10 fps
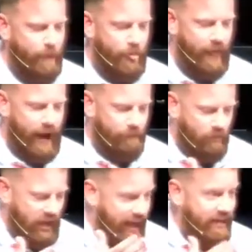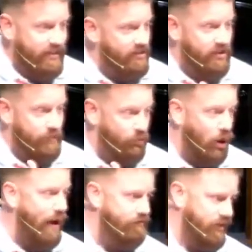that he is the
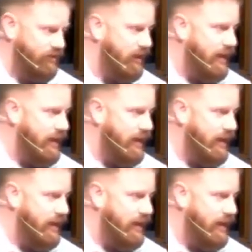prophet,